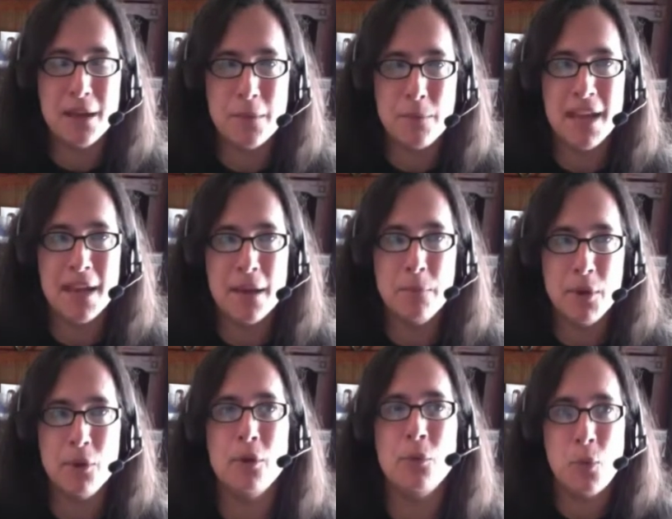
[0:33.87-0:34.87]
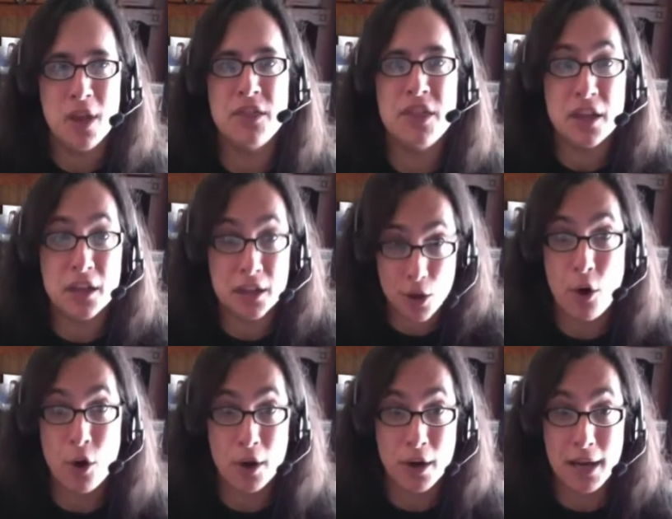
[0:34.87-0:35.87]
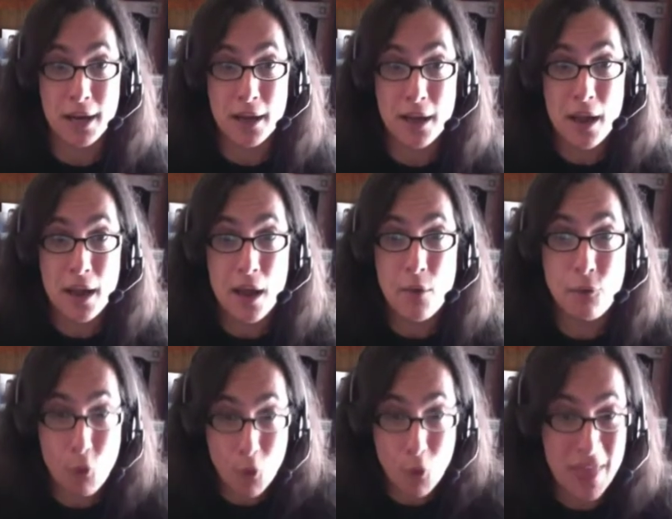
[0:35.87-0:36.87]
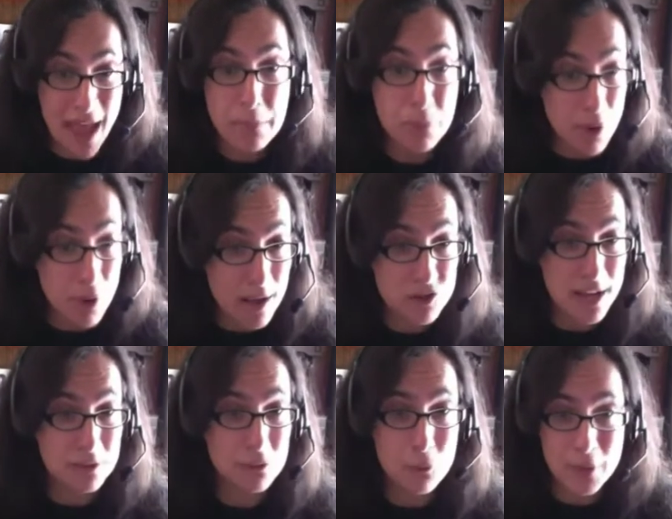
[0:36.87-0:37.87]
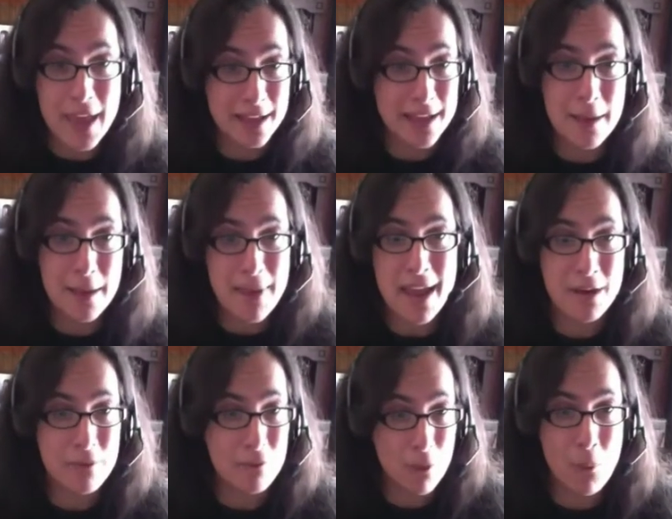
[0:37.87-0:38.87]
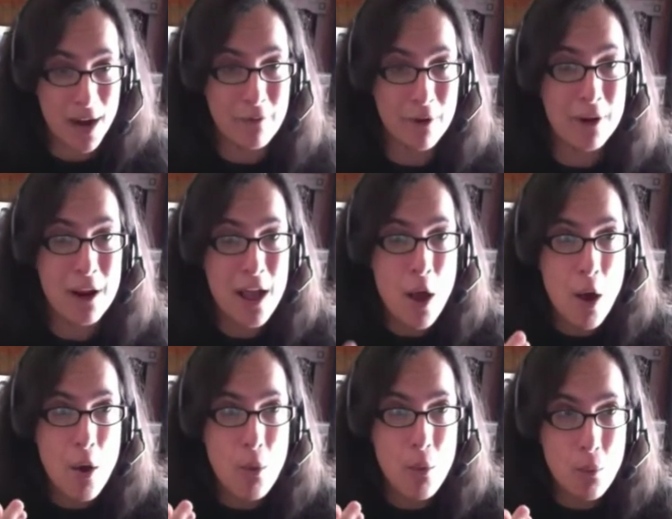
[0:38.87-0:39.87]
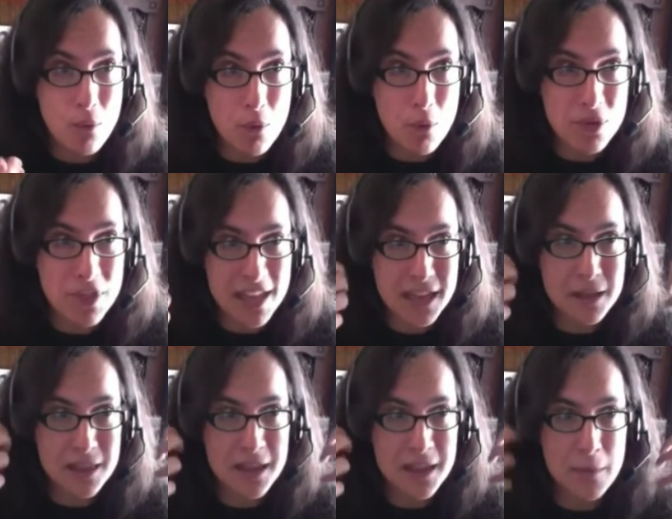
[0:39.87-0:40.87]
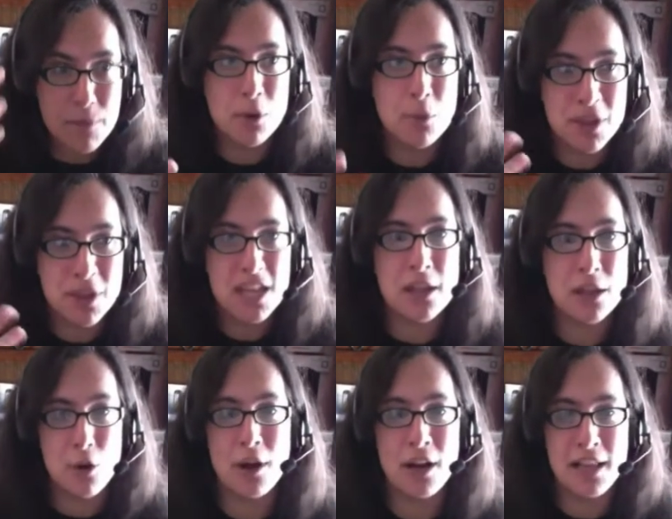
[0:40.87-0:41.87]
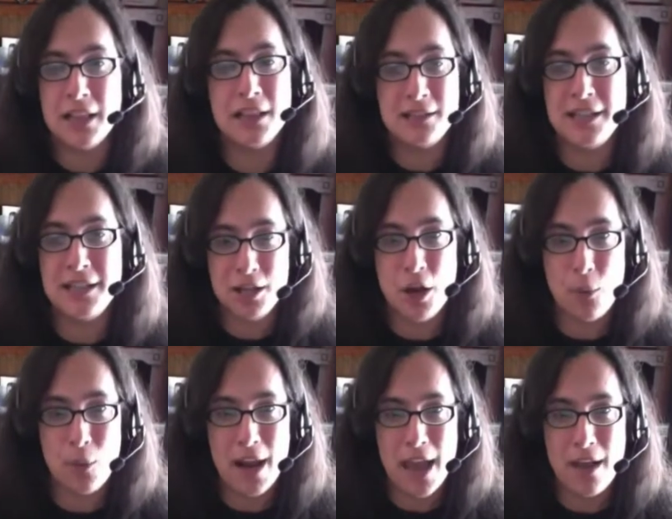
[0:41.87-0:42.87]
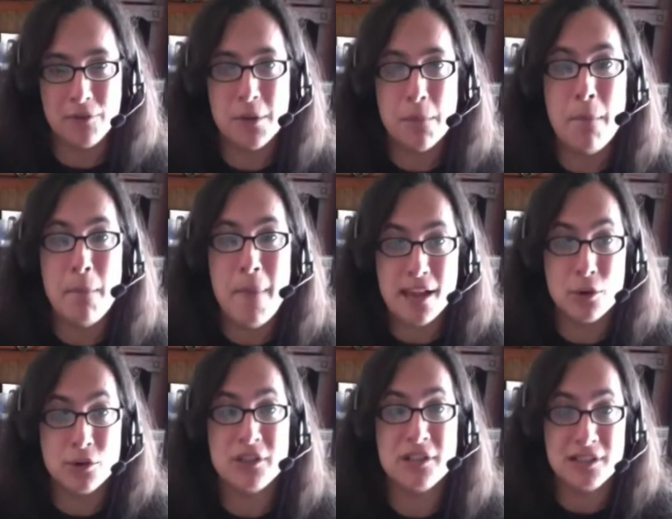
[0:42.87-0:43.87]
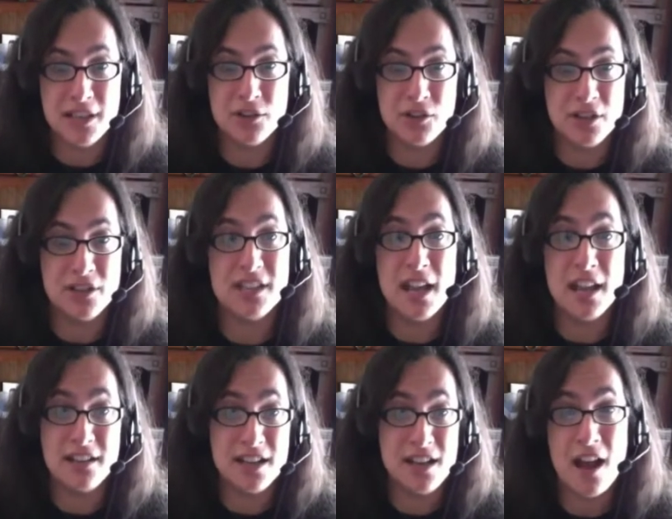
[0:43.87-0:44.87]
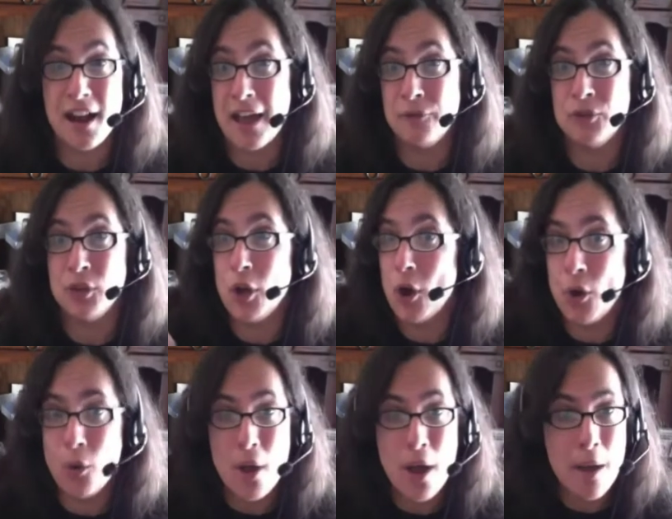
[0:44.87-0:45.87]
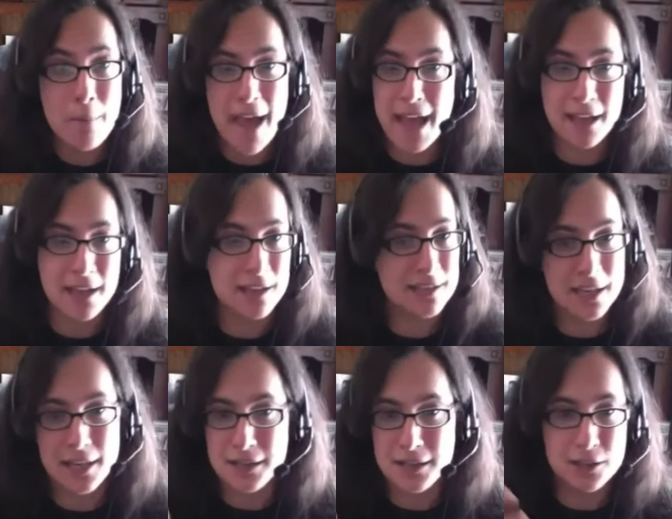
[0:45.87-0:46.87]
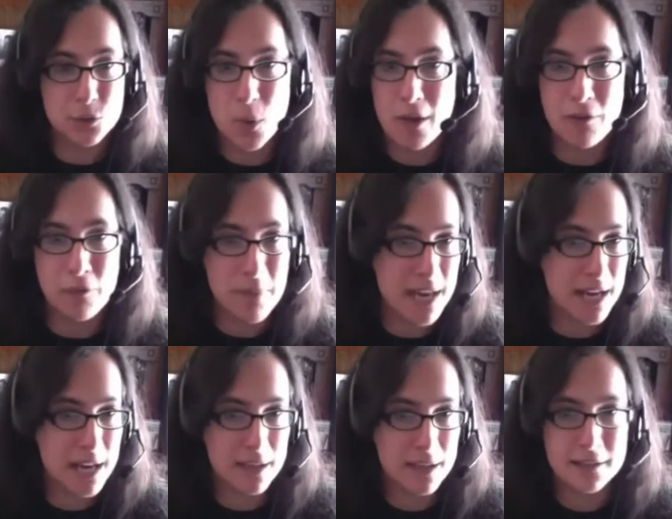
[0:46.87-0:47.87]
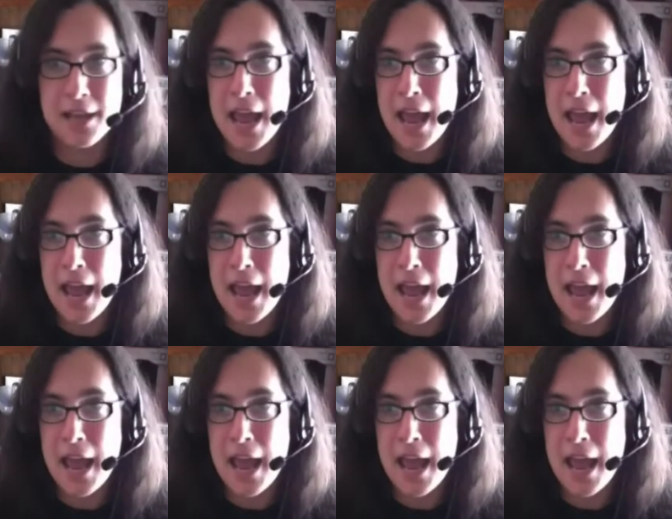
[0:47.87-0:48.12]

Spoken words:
be imbued with the authority for that project, for that campaign, for whatever, imbued with the authority that the CEO would have to make those decisions and to not have to go back and sit in 12 meetings